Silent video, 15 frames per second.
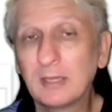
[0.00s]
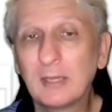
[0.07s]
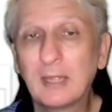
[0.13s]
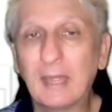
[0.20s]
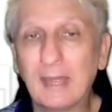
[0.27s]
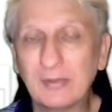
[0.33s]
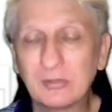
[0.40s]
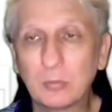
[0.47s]

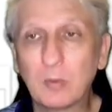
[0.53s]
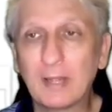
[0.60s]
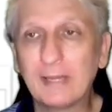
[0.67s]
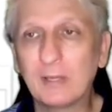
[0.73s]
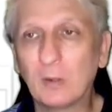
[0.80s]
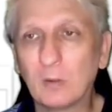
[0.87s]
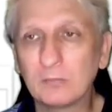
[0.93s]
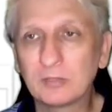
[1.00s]
system
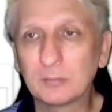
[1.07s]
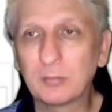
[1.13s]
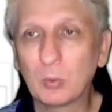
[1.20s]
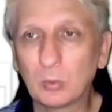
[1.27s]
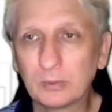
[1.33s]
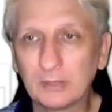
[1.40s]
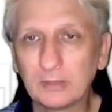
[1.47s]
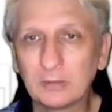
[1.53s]
as a
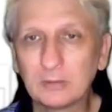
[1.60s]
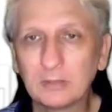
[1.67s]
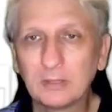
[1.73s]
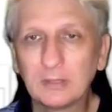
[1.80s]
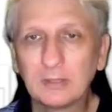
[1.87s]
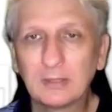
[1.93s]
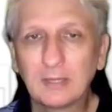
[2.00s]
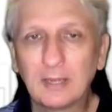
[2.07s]
way of
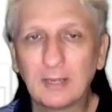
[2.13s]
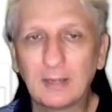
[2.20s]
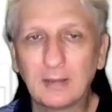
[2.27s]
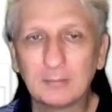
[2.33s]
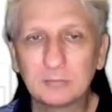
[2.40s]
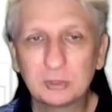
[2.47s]
supporting